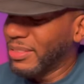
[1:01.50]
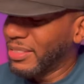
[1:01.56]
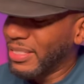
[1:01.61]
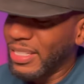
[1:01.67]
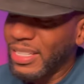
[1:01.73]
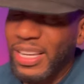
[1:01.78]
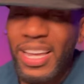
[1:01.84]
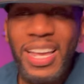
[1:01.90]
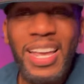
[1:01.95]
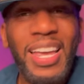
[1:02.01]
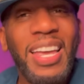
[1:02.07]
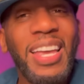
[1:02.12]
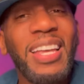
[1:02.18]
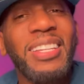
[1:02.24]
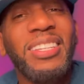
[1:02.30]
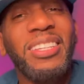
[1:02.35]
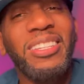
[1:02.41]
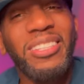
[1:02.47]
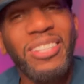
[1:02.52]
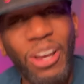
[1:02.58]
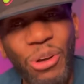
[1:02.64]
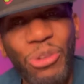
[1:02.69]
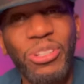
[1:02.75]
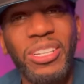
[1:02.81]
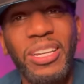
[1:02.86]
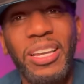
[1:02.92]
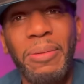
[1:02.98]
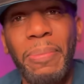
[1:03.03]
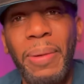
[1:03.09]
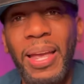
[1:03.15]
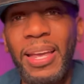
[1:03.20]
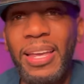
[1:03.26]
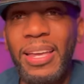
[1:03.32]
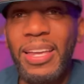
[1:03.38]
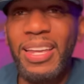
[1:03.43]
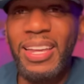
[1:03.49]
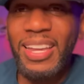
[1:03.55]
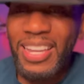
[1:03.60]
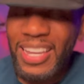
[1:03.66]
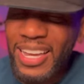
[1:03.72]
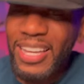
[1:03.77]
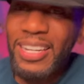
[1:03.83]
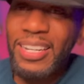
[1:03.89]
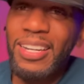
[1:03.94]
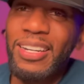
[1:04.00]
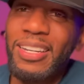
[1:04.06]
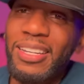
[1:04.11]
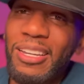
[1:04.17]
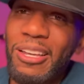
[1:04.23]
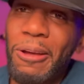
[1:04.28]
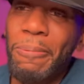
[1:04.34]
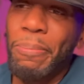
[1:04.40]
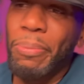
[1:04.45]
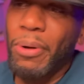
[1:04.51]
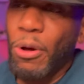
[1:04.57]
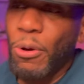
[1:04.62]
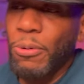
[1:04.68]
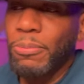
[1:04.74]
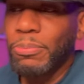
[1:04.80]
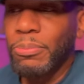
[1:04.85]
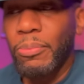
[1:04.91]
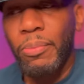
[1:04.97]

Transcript: Yes, Sersky, man. End of the year, bro.